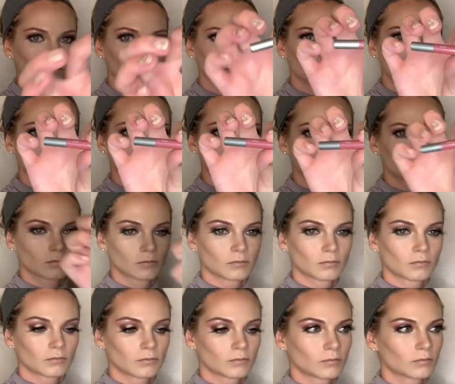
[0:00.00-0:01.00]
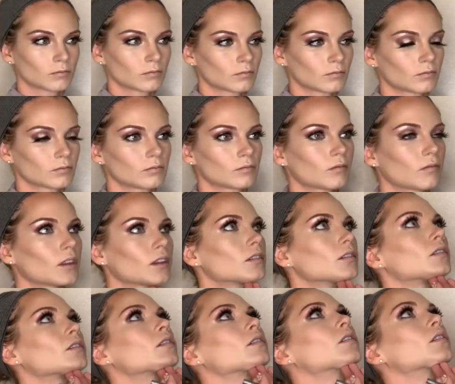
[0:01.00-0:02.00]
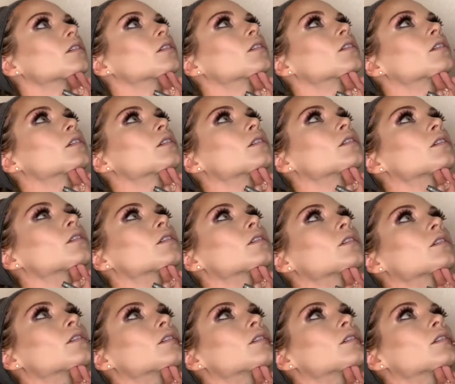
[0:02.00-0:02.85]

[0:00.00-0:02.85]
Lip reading: I'm going in with a lip liner from Urban Decay in the